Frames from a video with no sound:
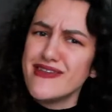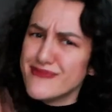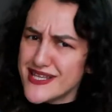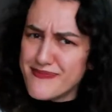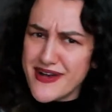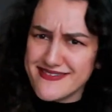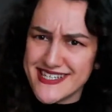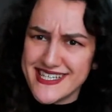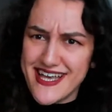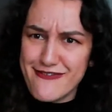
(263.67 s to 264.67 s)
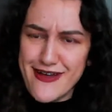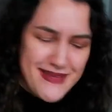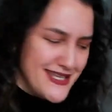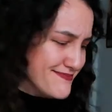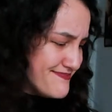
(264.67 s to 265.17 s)
been a part of the Guitar
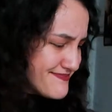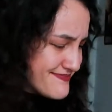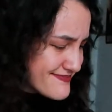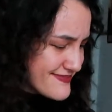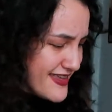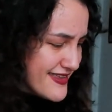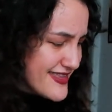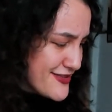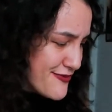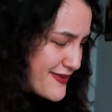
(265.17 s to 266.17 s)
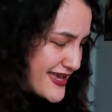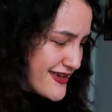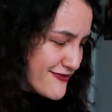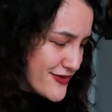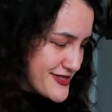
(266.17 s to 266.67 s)
Family, then you might
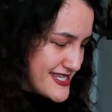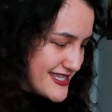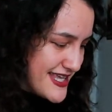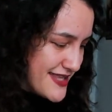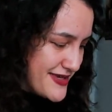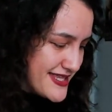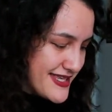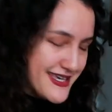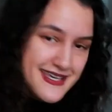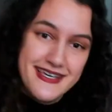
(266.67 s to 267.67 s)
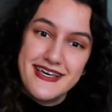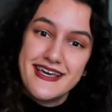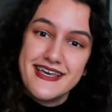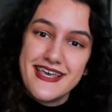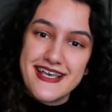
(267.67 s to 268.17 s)
have not seen that, but
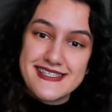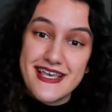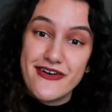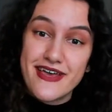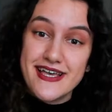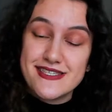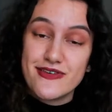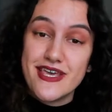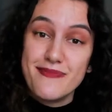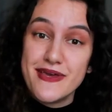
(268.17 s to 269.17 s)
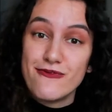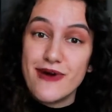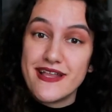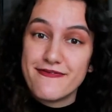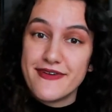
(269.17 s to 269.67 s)
yes. Okay, so keeping
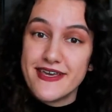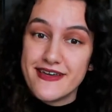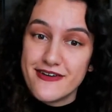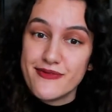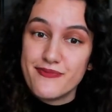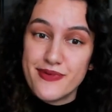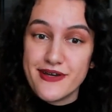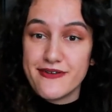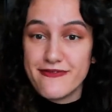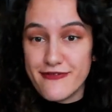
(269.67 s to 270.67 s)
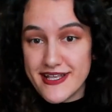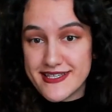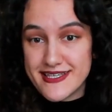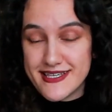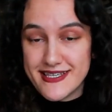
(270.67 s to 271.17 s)
one finger per fret.
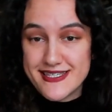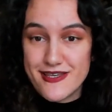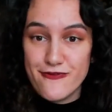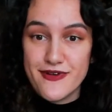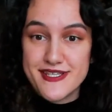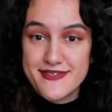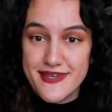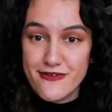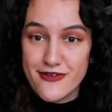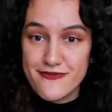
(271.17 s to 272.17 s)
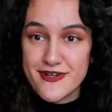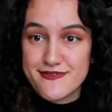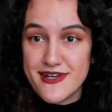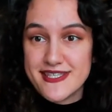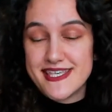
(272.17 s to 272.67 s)
So first finger on
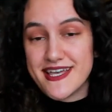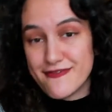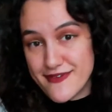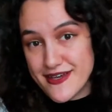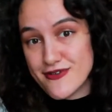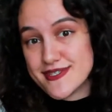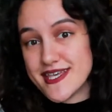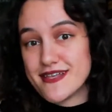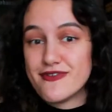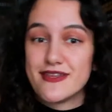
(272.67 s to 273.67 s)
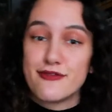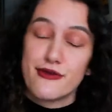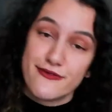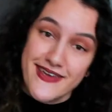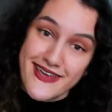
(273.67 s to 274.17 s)
first fret, second finger on second fret,
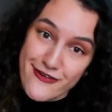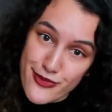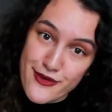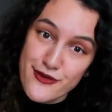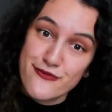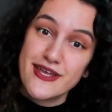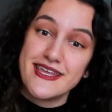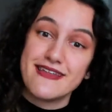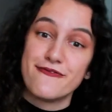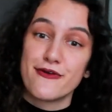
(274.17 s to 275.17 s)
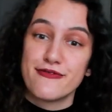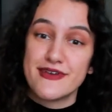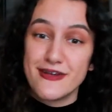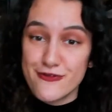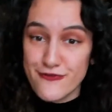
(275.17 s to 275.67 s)
third finger on third fret, and fourth
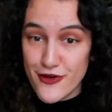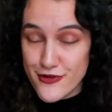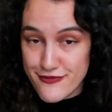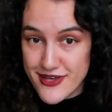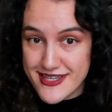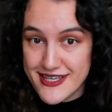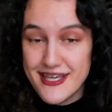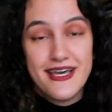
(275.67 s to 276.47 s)
finger on fourth fret.